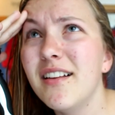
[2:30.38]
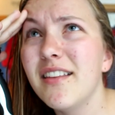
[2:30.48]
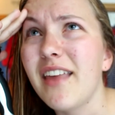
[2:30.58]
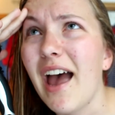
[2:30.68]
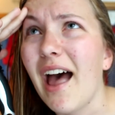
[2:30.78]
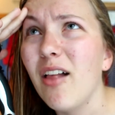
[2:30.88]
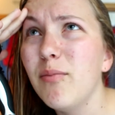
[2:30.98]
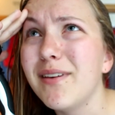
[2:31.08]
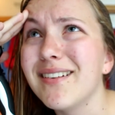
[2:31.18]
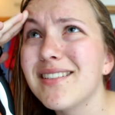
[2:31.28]
the
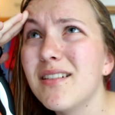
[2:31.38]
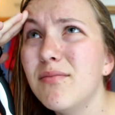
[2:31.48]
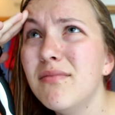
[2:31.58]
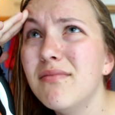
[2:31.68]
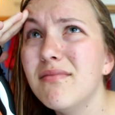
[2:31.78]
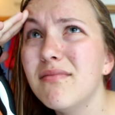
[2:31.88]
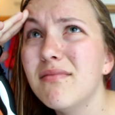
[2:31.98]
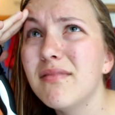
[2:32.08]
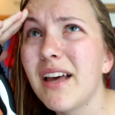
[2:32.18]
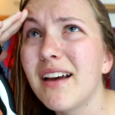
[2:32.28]
albinism
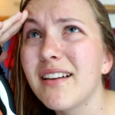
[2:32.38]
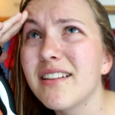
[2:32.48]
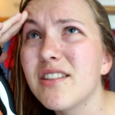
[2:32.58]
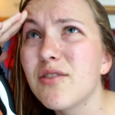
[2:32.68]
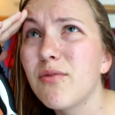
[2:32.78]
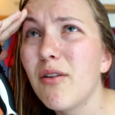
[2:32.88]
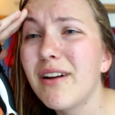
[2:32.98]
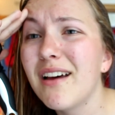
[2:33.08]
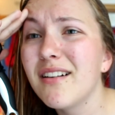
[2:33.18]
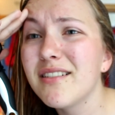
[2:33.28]
that gets
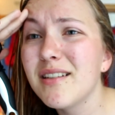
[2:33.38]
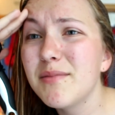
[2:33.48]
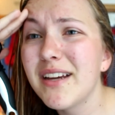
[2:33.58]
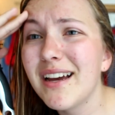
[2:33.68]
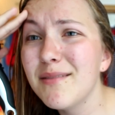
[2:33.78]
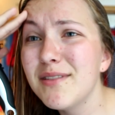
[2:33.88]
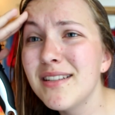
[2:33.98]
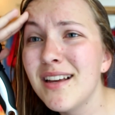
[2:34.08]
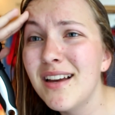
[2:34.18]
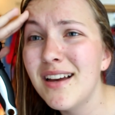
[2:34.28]
thrown at her
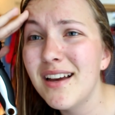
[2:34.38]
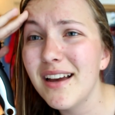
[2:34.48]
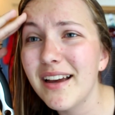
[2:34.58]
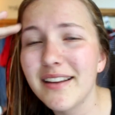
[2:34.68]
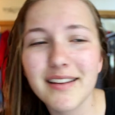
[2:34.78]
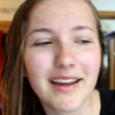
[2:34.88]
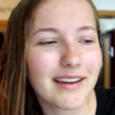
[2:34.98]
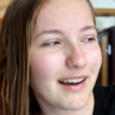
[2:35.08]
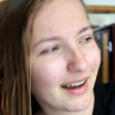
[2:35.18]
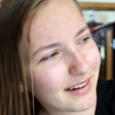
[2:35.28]
sometimes. And
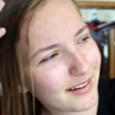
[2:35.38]
like,